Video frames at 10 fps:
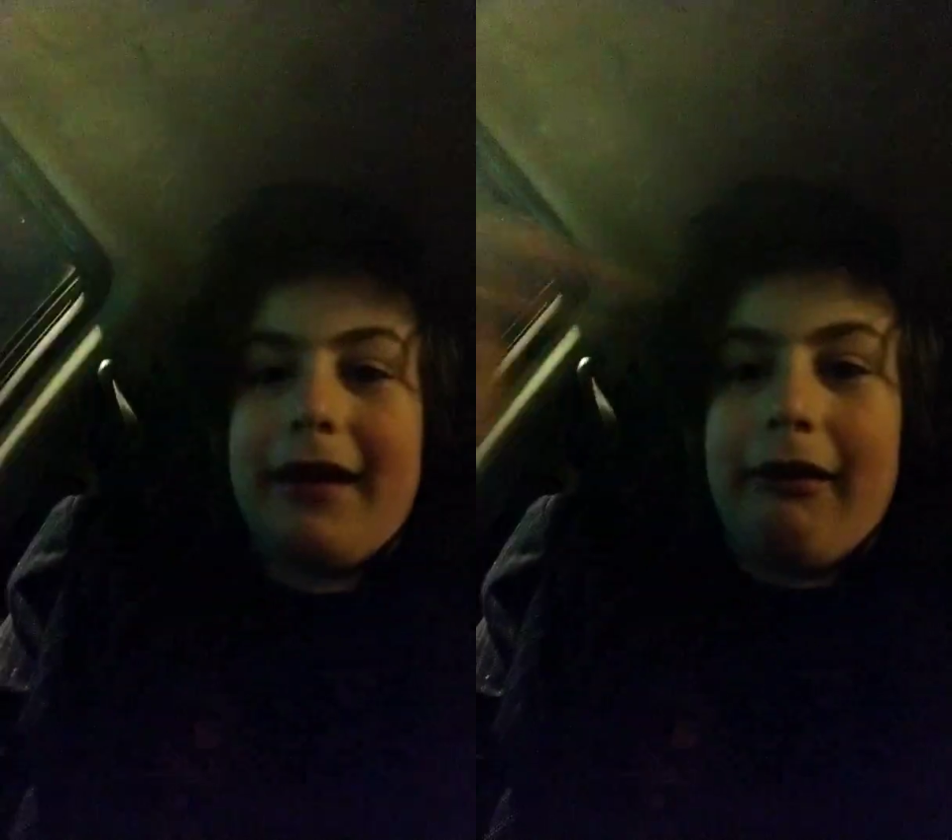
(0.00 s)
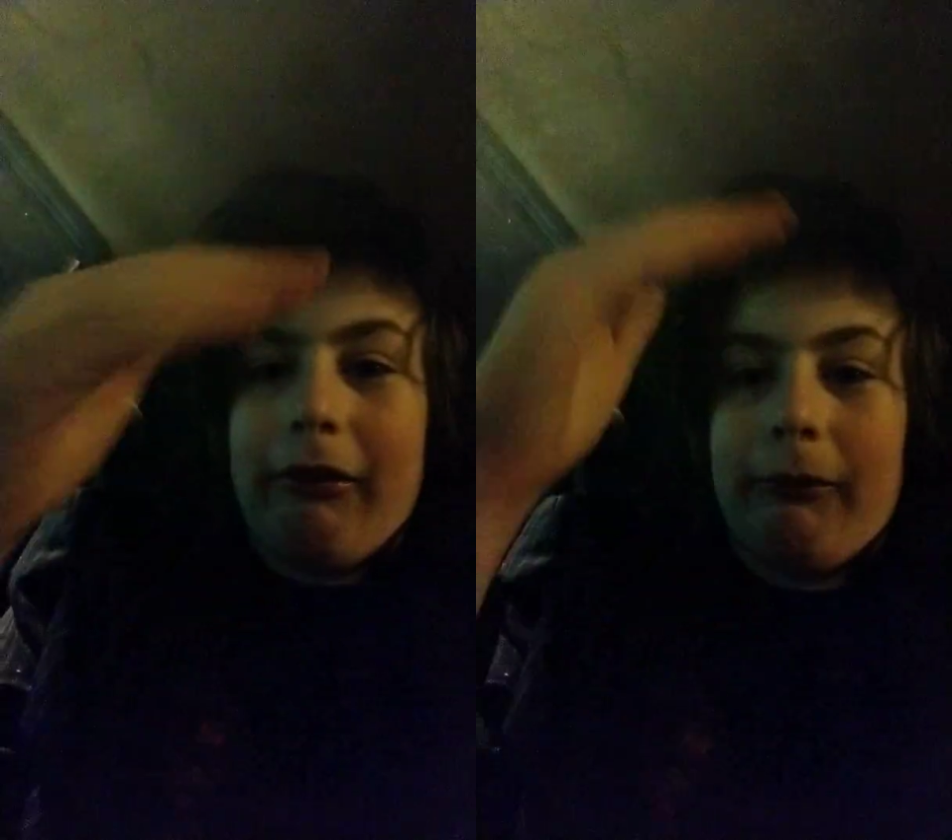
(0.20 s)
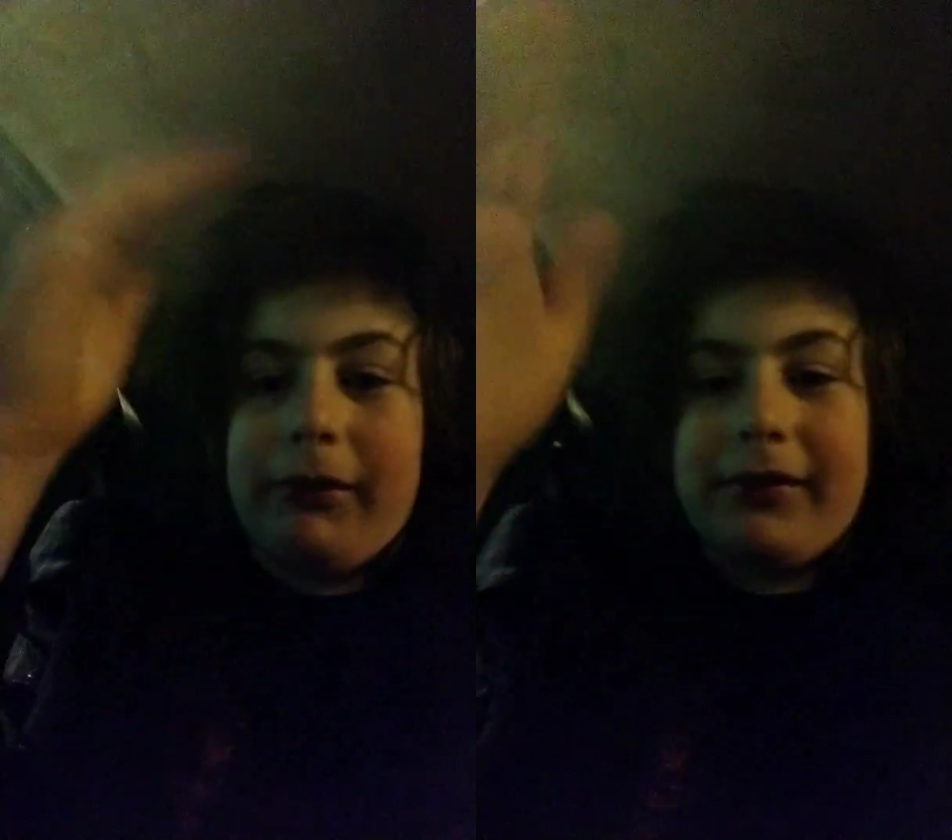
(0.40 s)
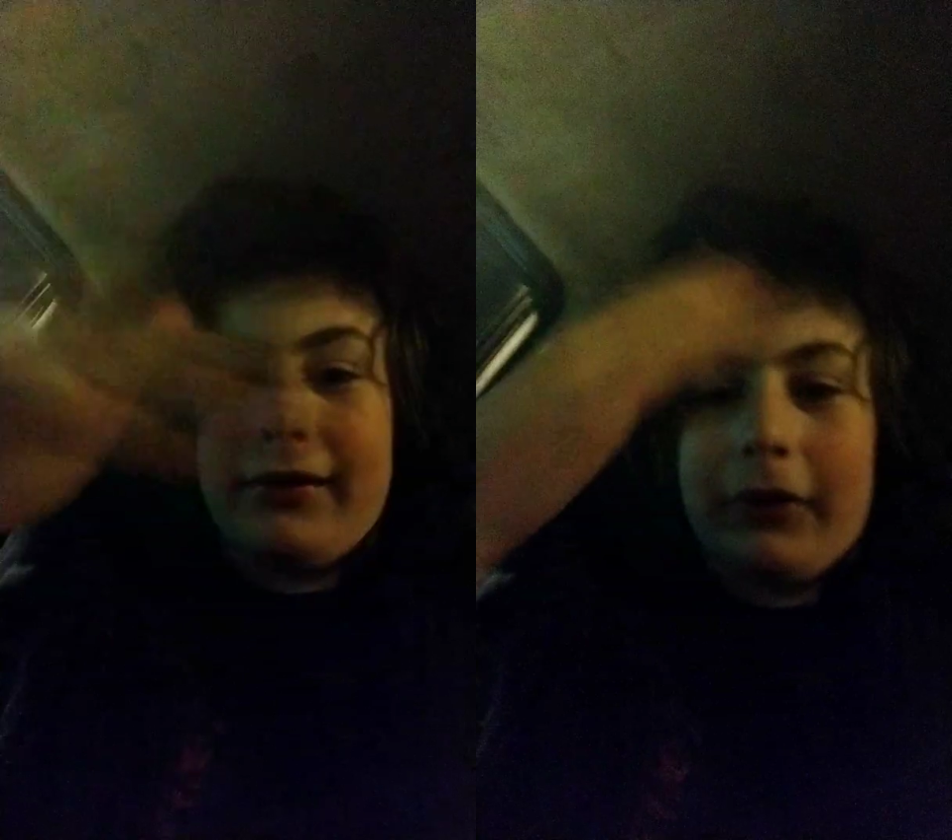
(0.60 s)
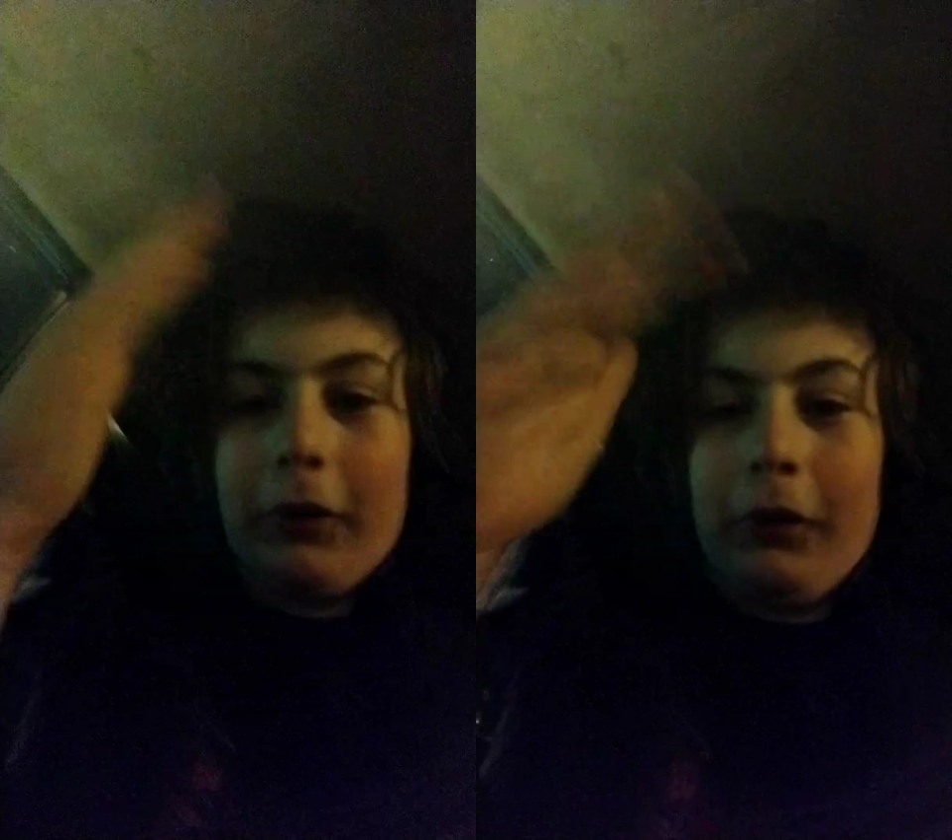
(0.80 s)
girl
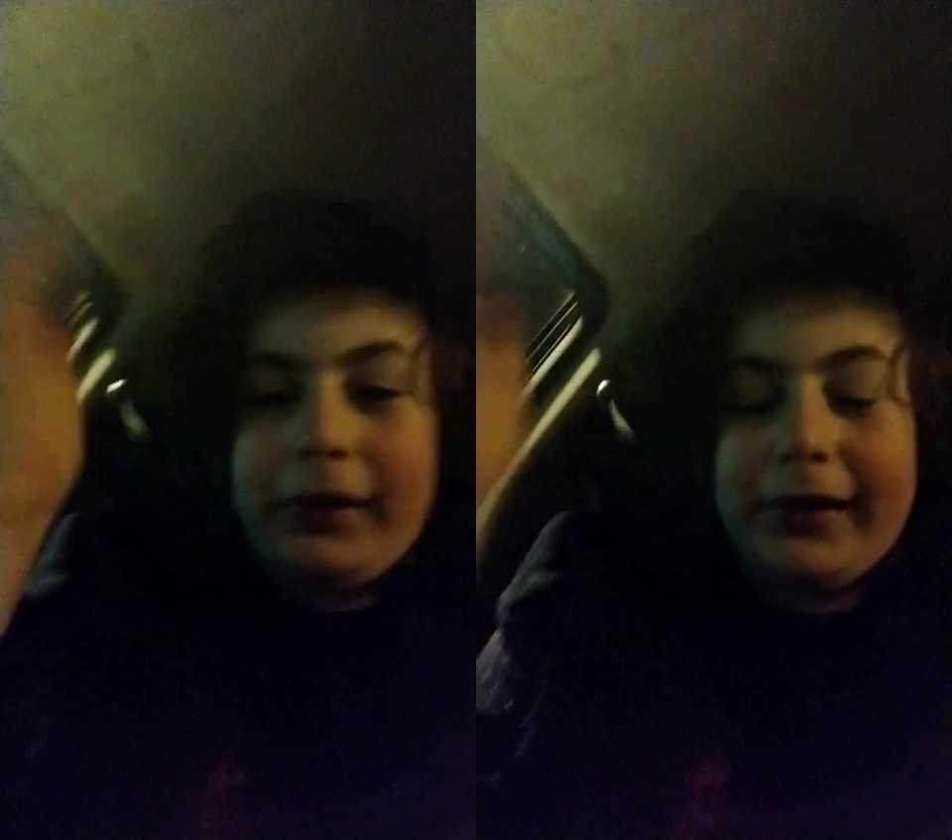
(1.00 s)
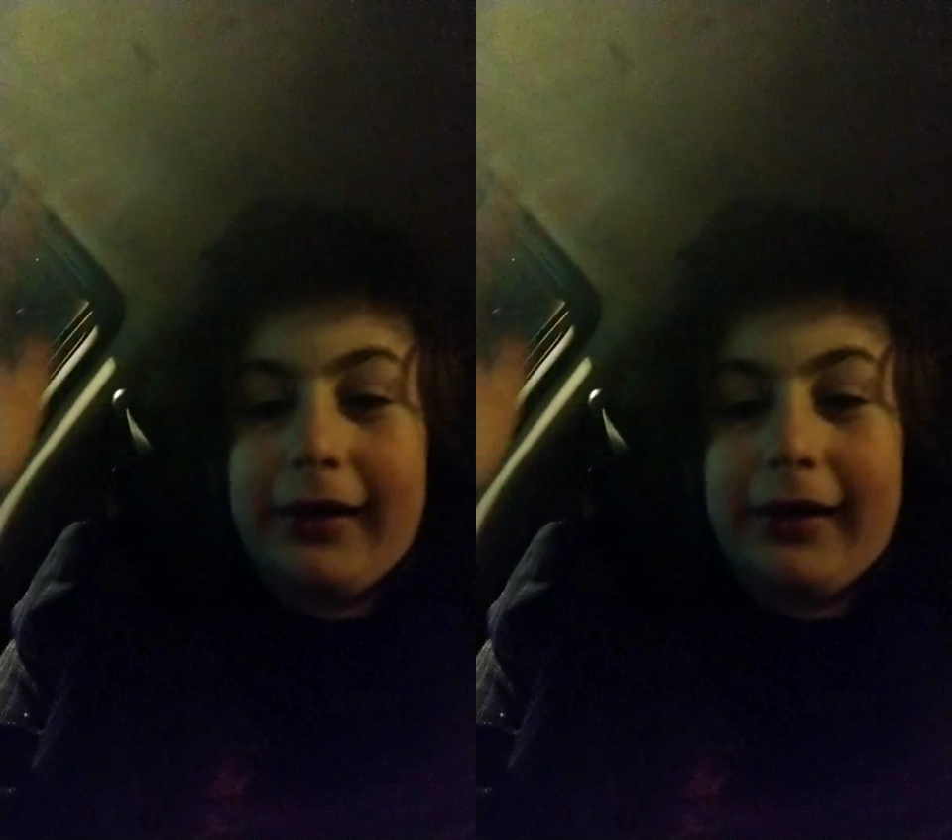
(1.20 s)
all Golden